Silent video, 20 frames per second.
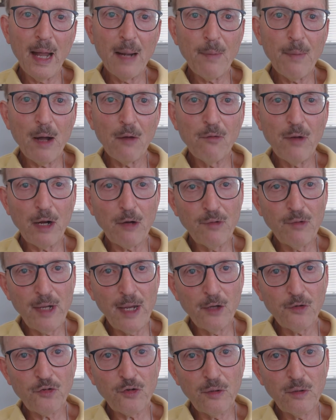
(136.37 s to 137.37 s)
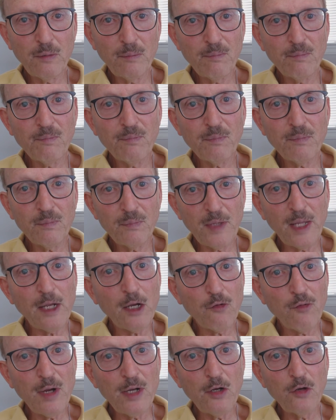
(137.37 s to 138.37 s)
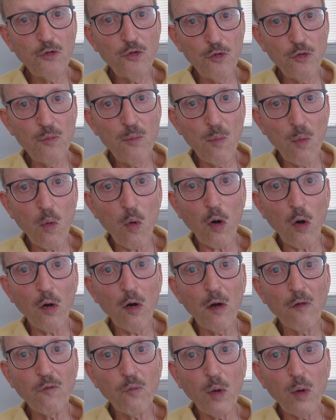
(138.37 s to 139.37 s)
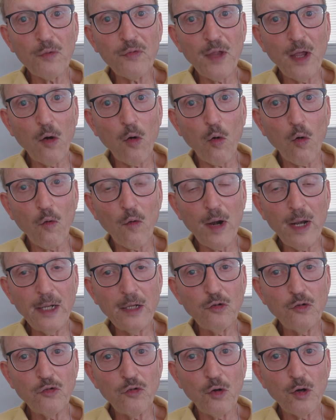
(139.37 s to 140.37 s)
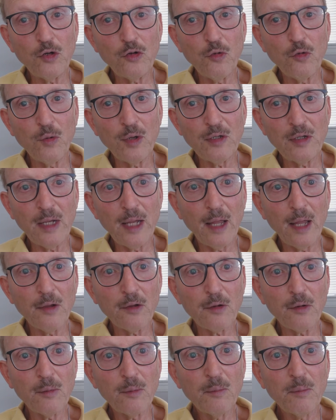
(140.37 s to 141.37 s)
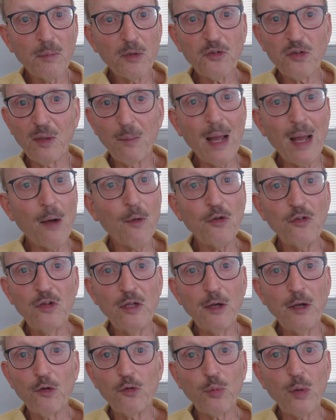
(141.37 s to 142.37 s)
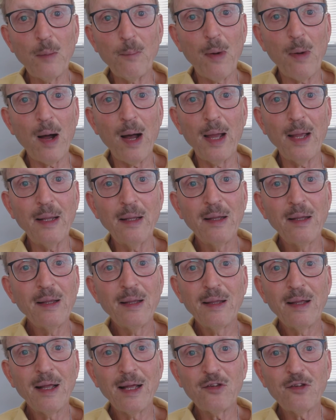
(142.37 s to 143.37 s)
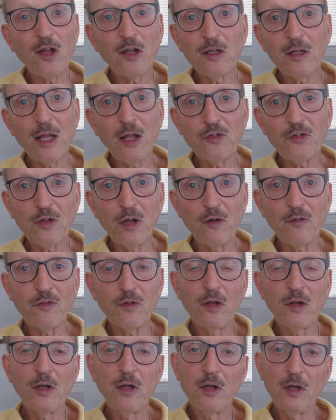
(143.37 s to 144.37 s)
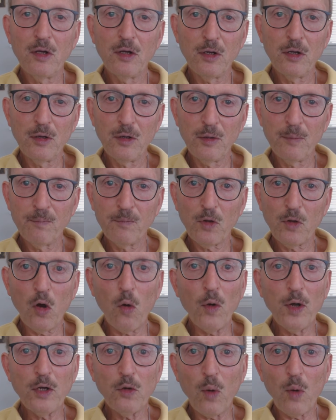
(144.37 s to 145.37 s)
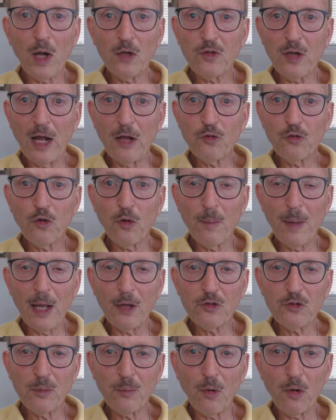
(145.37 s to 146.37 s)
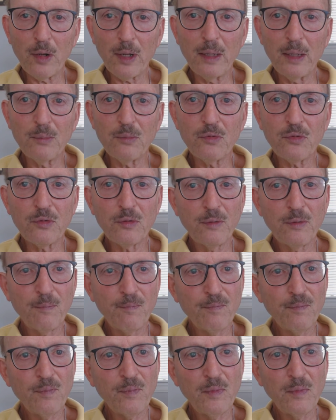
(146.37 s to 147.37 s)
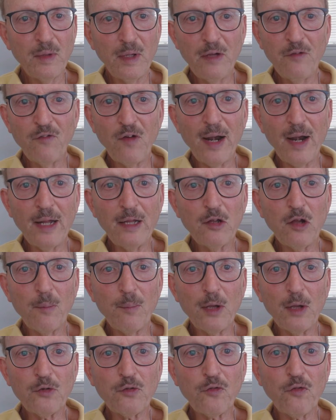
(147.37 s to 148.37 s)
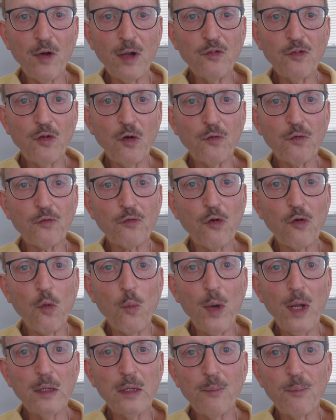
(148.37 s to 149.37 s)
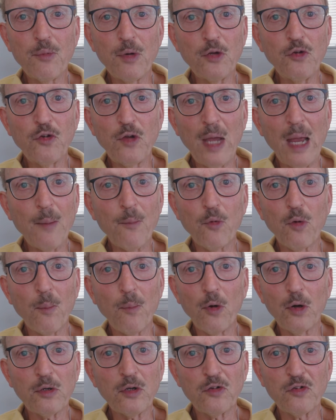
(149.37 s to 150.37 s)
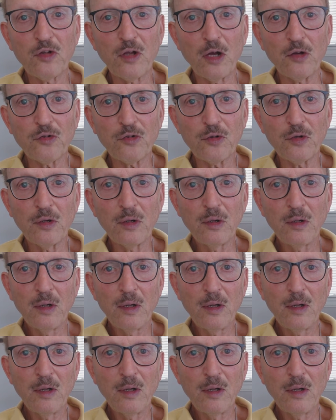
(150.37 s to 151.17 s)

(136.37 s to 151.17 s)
And about recreation? They agreed to do more of what they already enjoyed doing together, but somehow as the years went by, had done less of going to watch high school basketball games, inviting their best friends over for a weekly bridge game or book discussion,